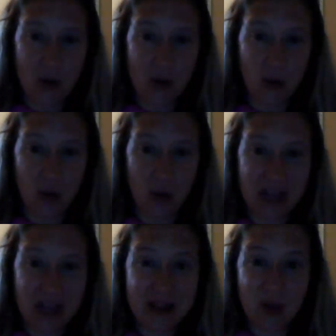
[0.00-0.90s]
Write
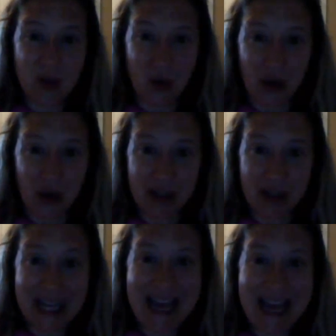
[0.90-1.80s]
the word
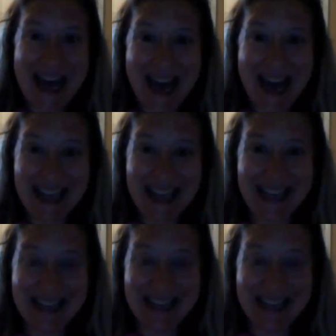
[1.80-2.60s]
I.